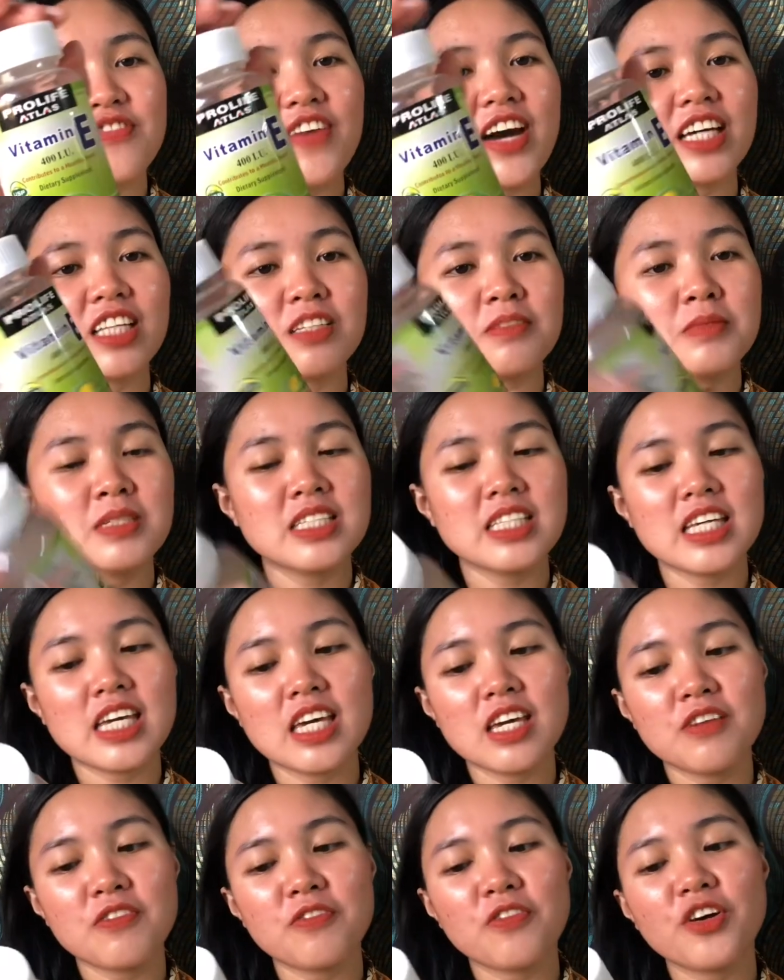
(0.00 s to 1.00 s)
Vitamin
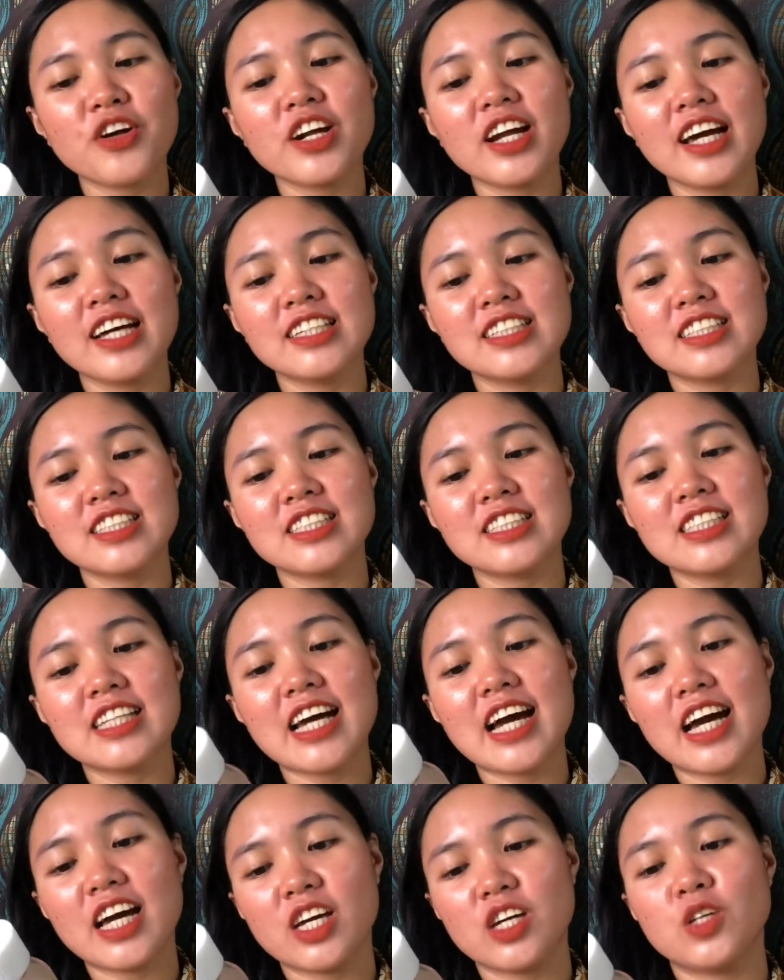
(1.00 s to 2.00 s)
E 400
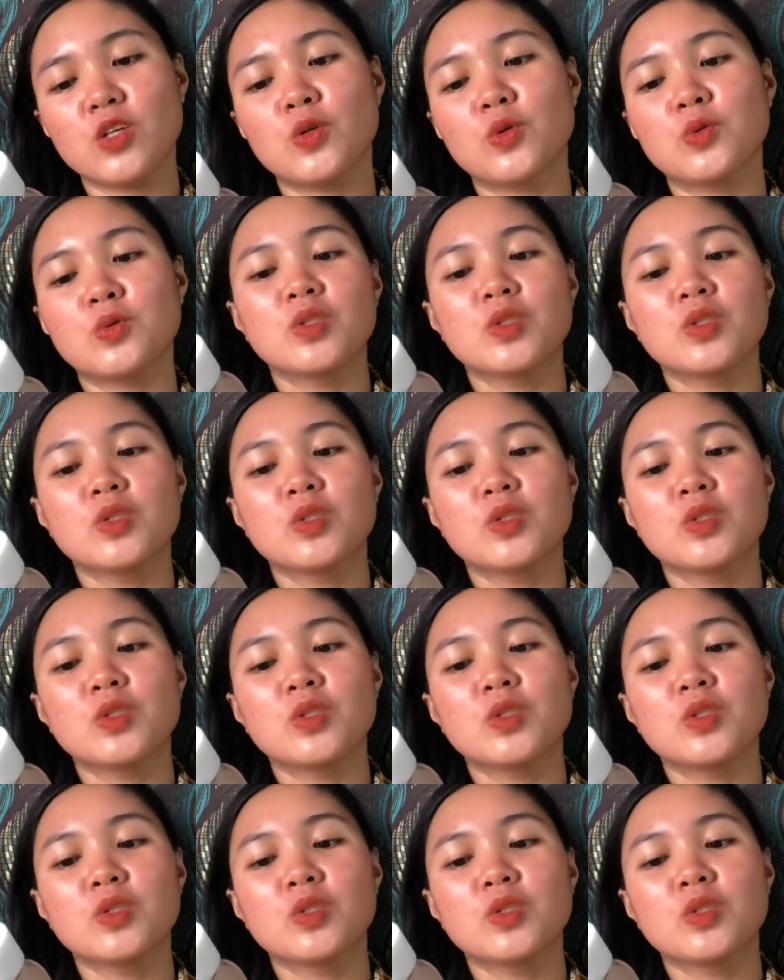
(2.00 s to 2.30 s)
IU.